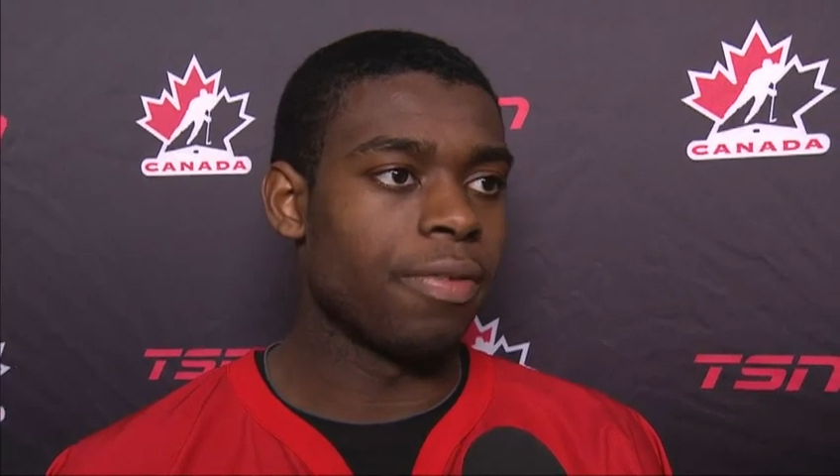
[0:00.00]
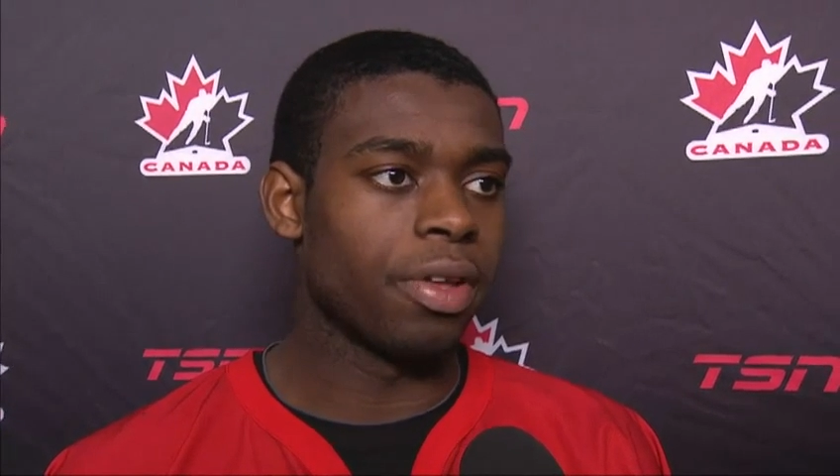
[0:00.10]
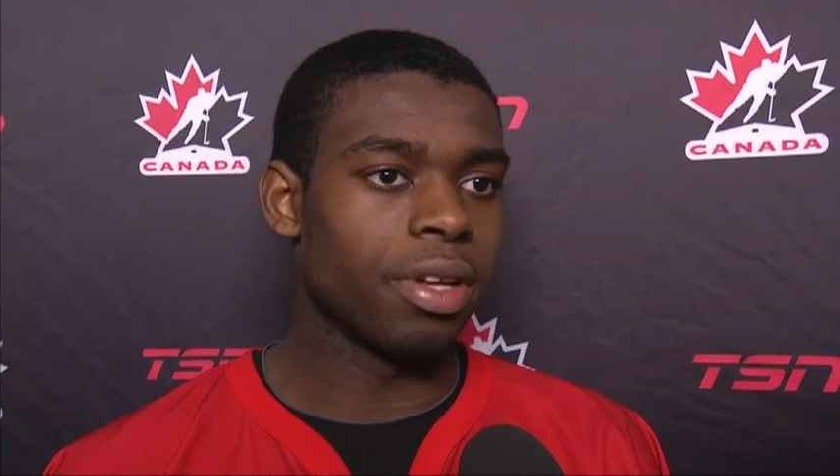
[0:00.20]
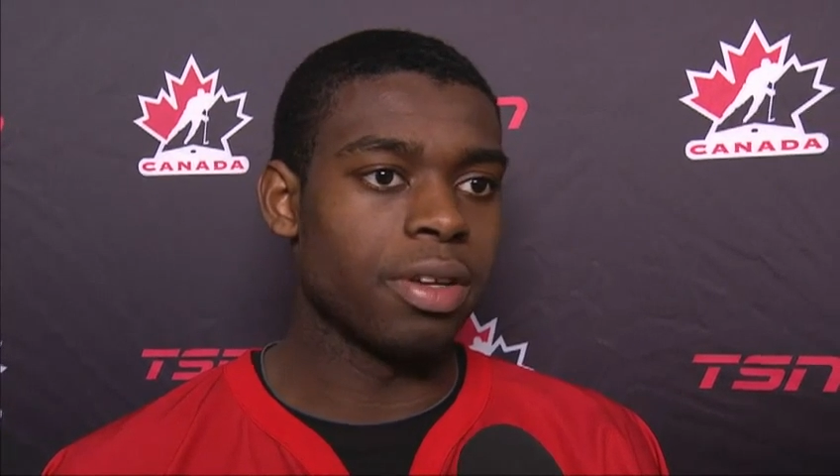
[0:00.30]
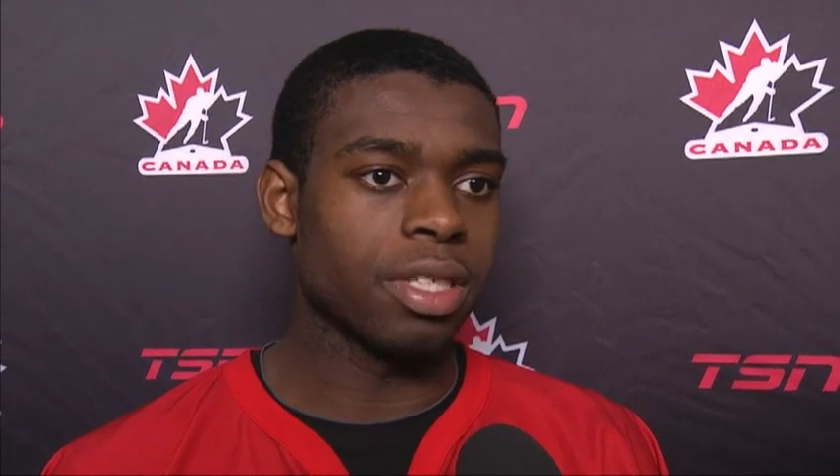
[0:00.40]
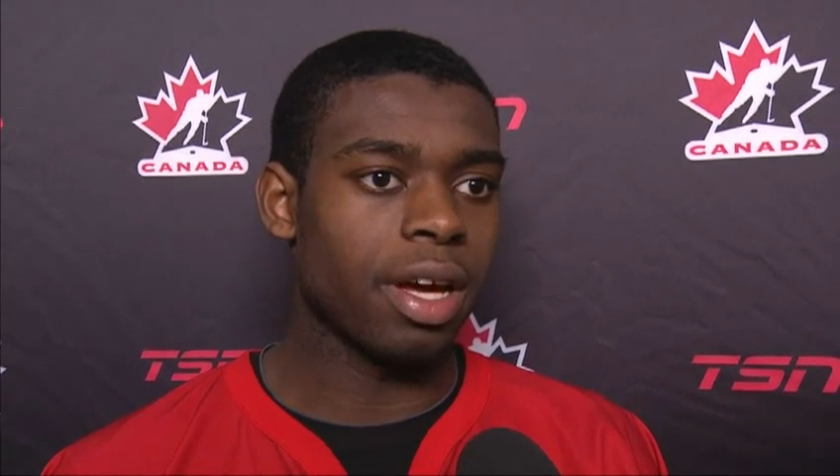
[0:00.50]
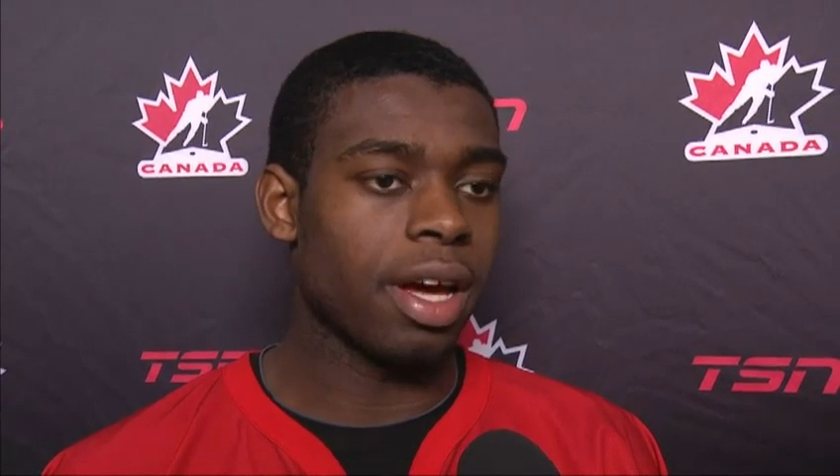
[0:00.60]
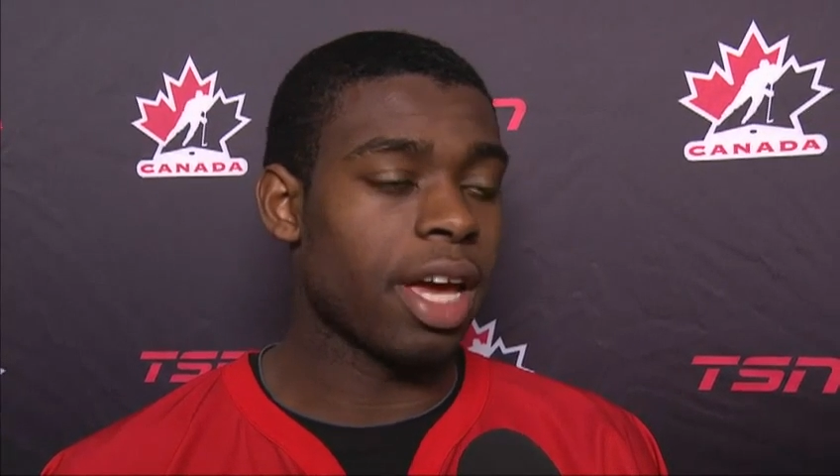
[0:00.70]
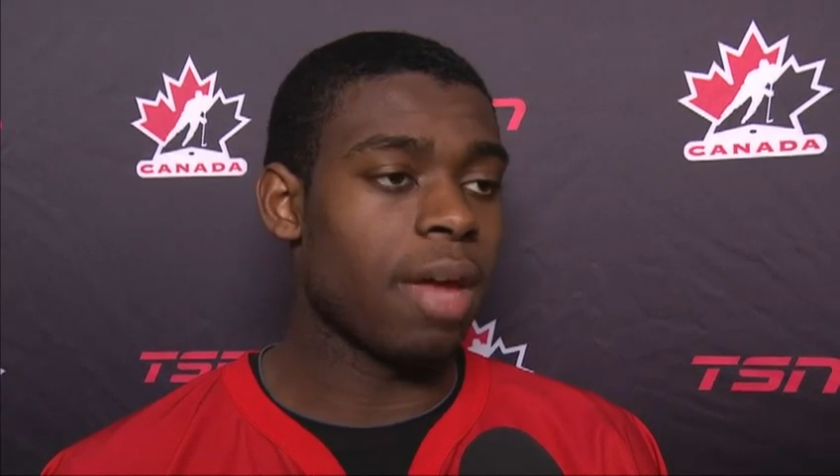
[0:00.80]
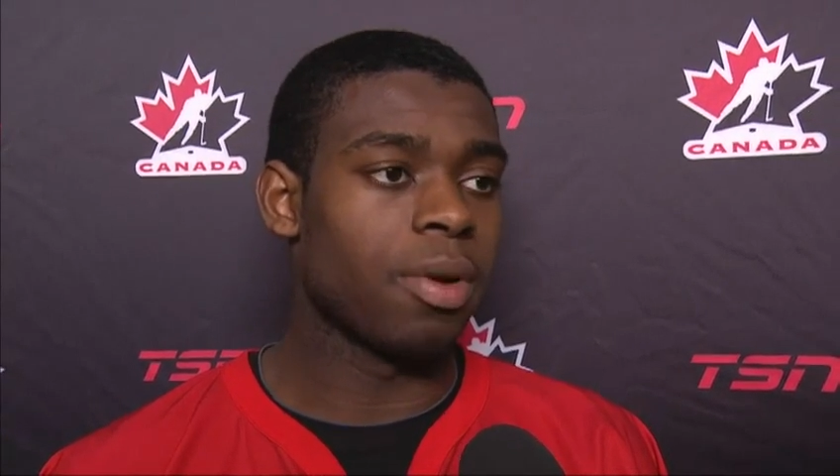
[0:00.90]
I felt that
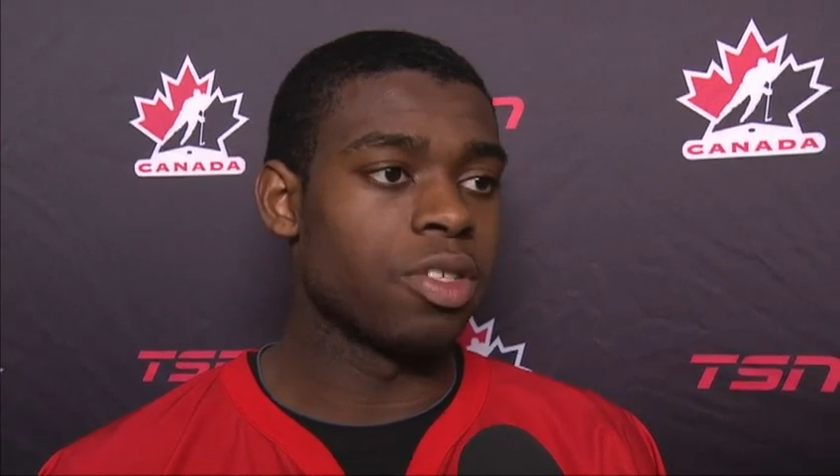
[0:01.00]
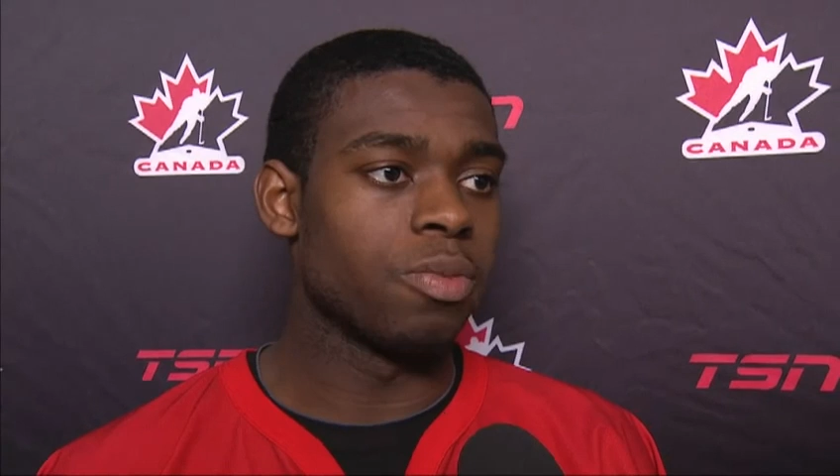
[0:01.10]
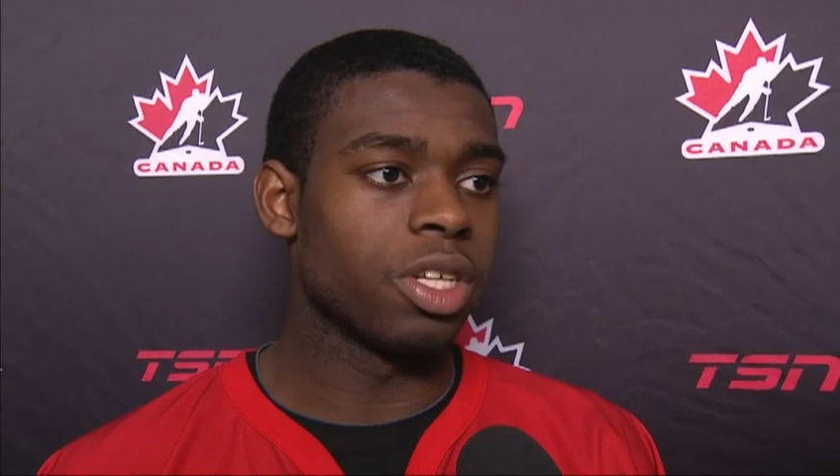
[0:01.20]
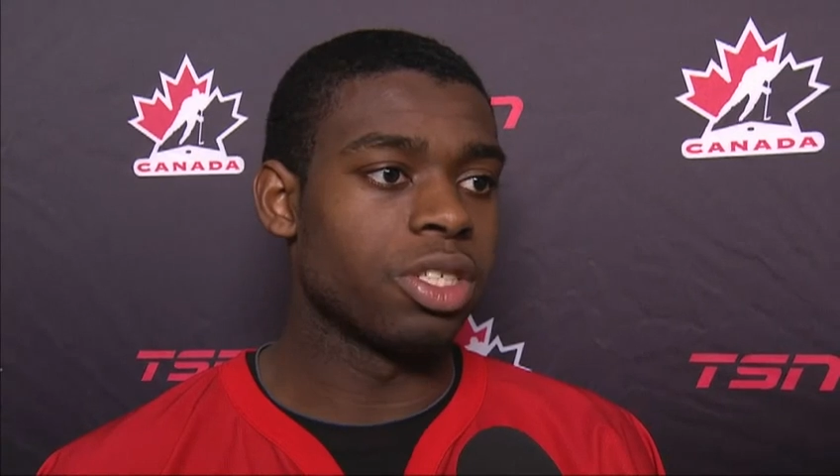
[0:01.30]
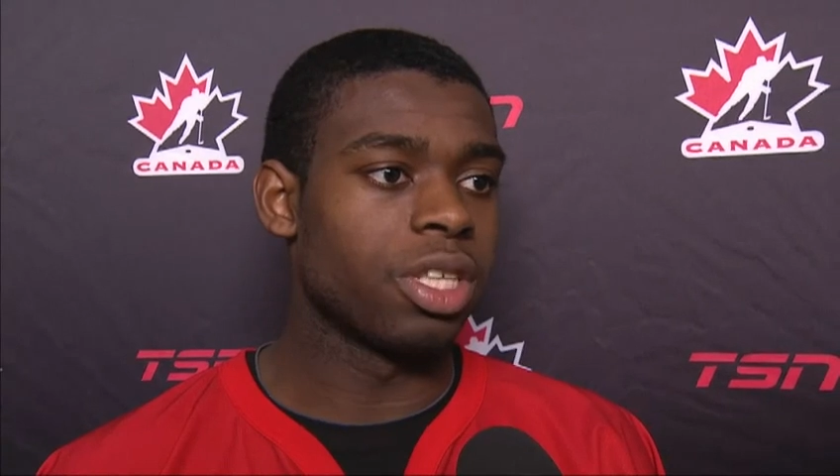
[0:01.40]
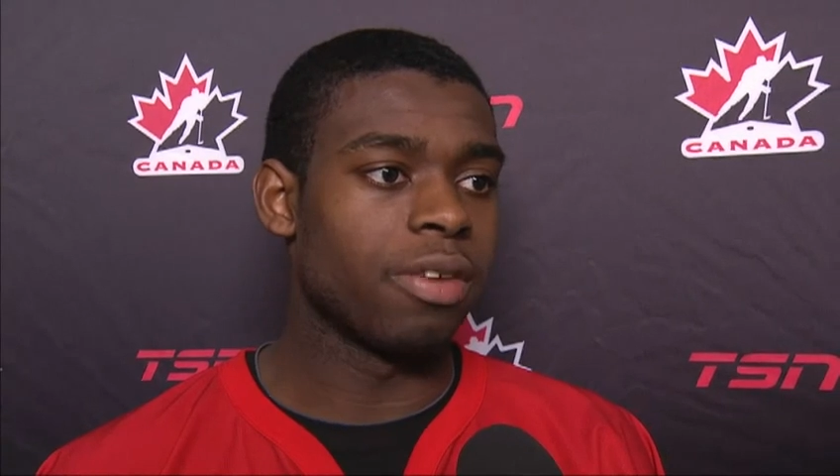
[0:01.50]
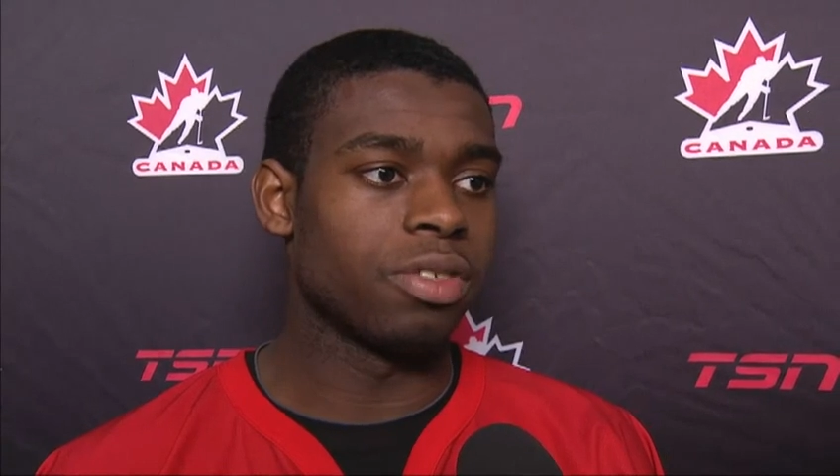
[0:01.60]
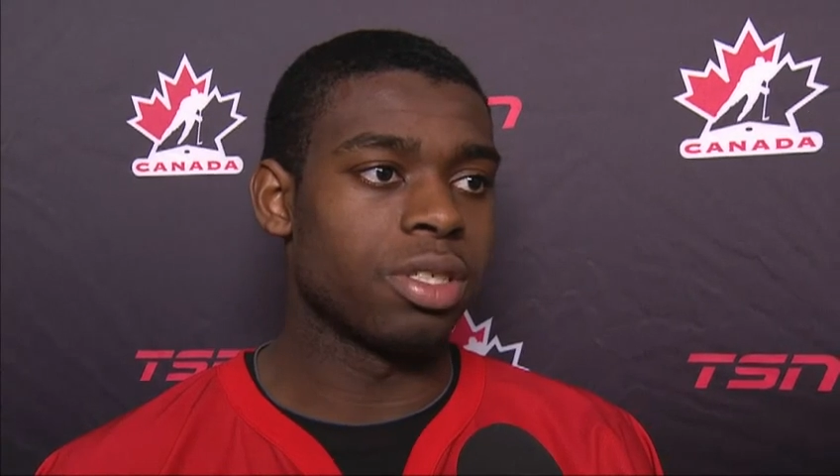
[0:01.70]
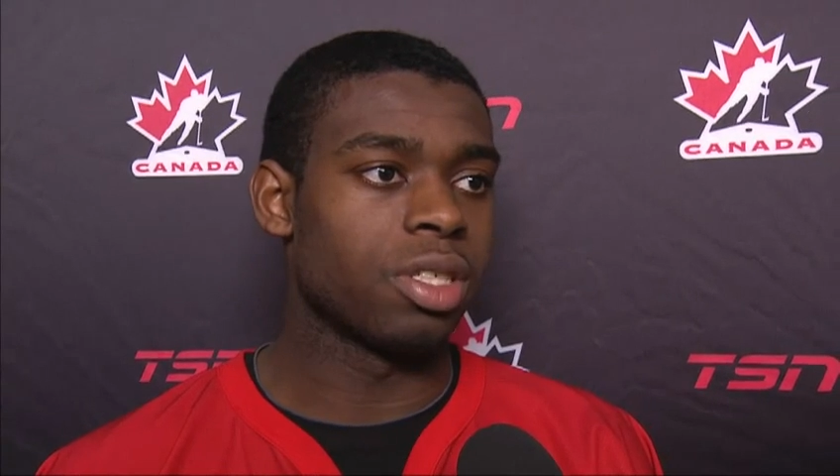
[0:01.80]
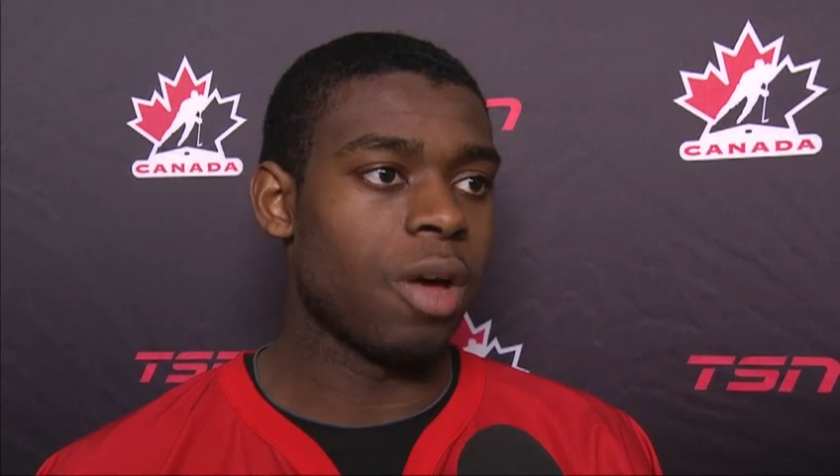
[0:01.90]
I came out too much instead of
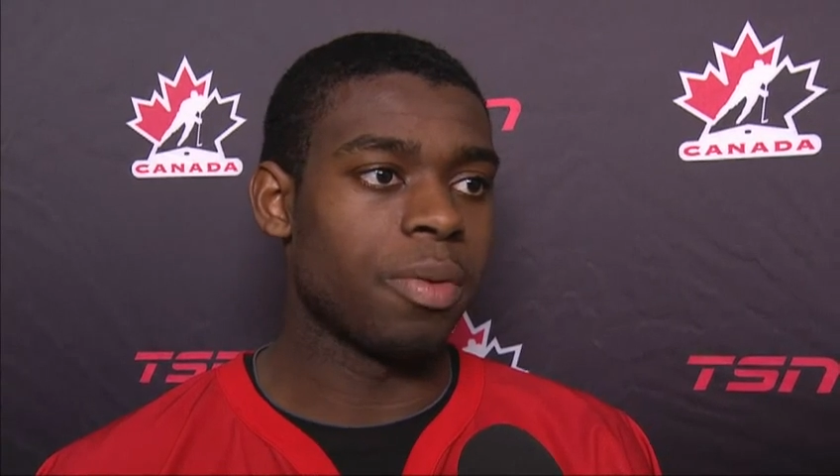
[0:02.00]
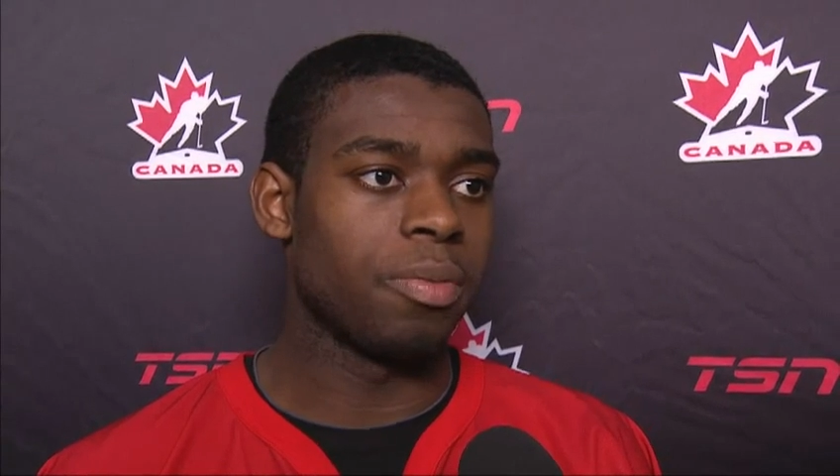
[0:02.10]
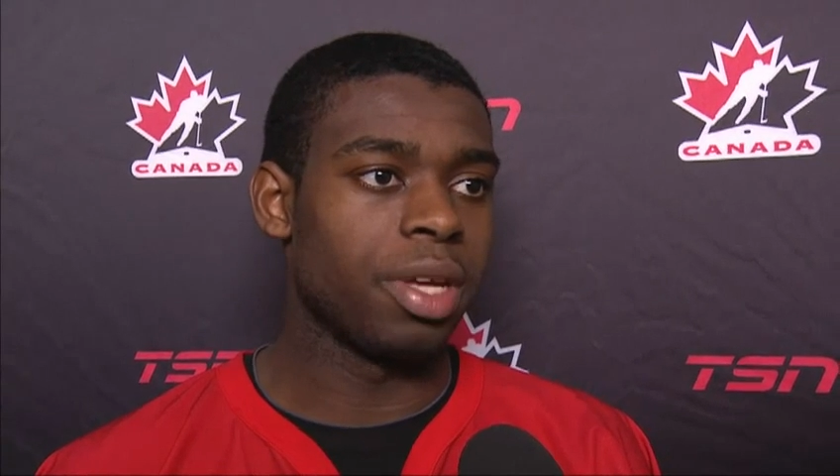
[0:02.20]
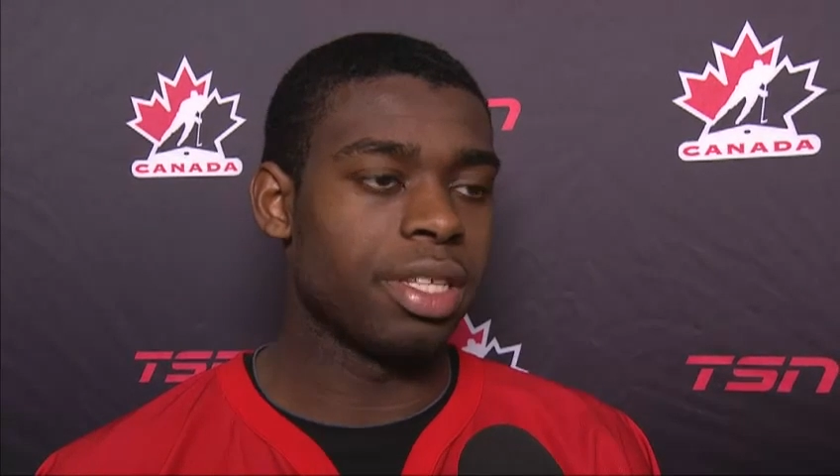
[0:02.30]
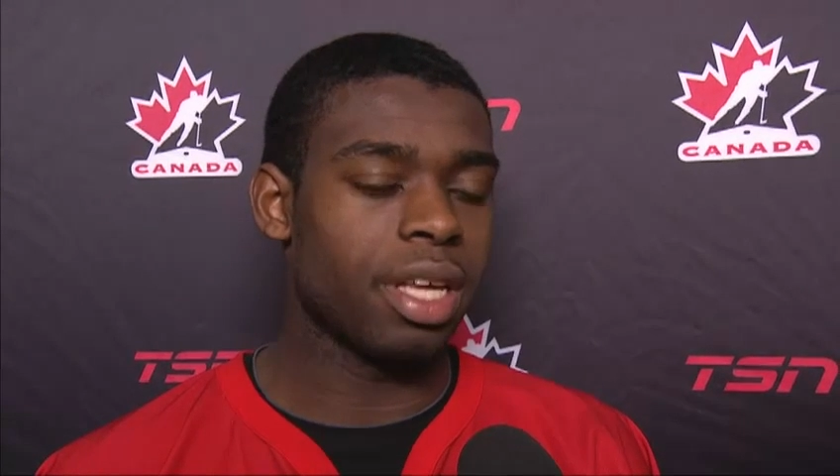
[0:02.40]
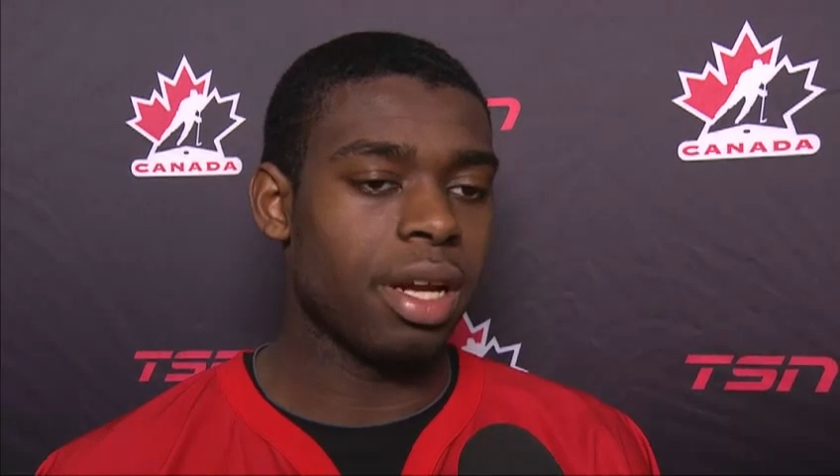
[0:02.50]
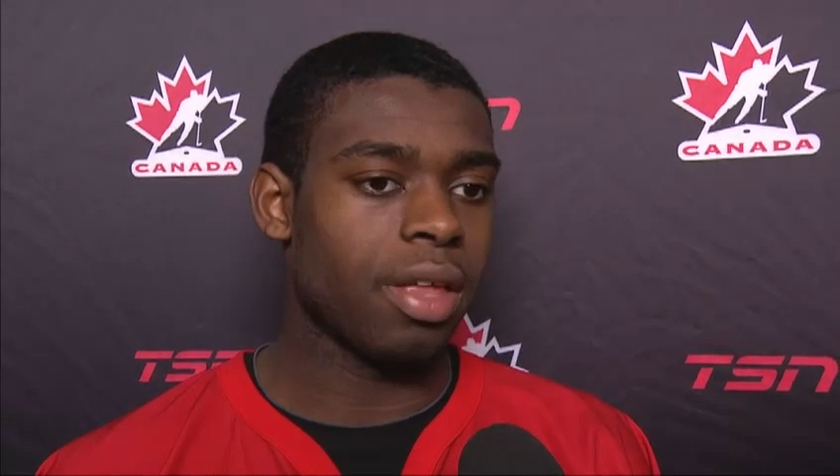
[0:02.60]
just stopping and being set,